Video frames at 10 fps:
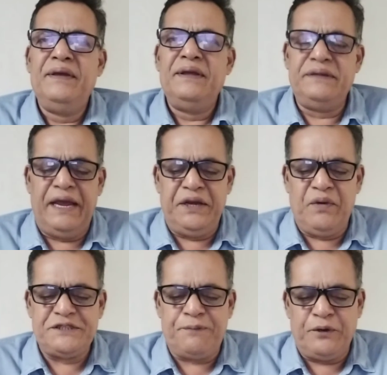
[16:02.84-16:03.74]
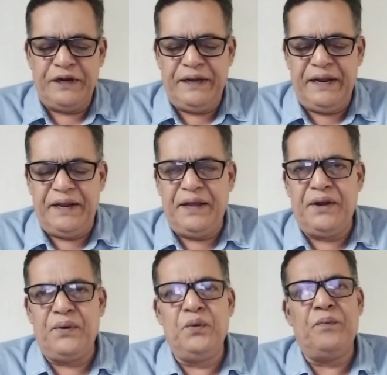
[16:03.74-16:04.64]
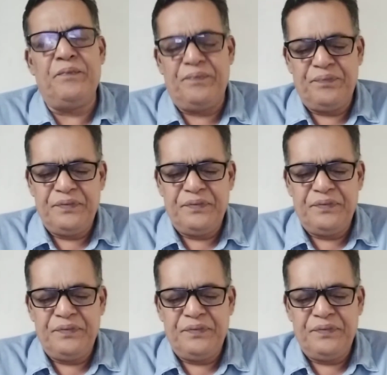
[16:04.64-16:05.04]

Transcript: Jane was put in a room,